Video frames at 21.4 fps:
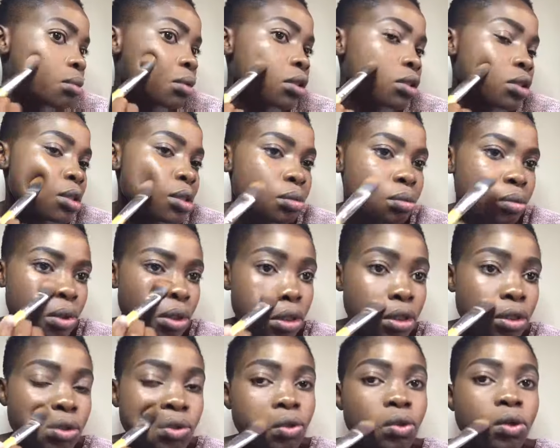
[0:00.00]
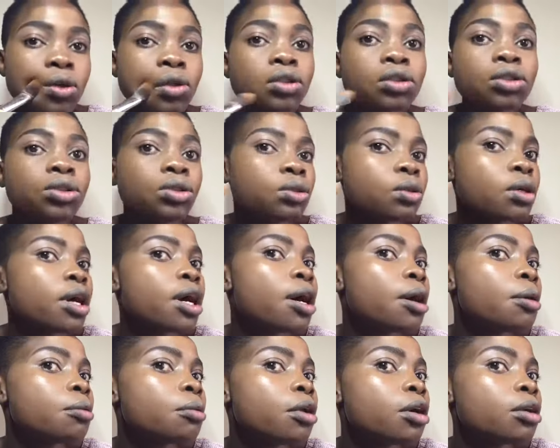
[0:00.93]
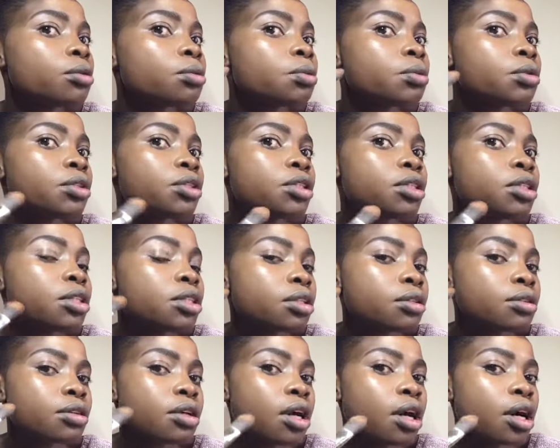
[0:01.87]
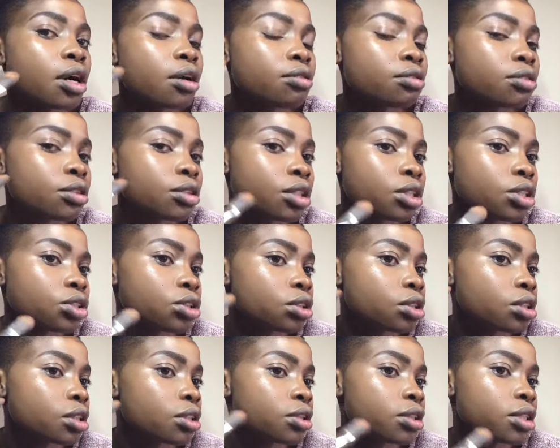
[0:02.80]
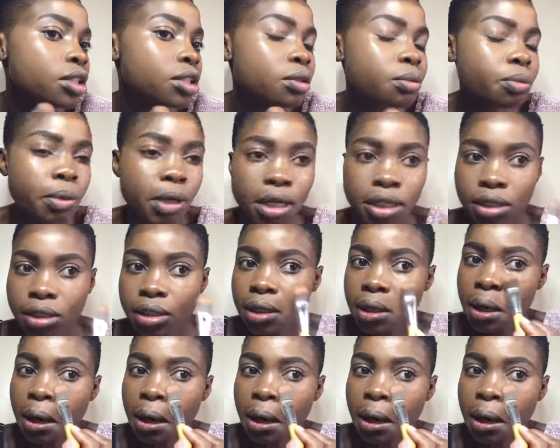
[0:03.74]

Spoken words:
because I'm going to contour, I'm not putting foundation in this part.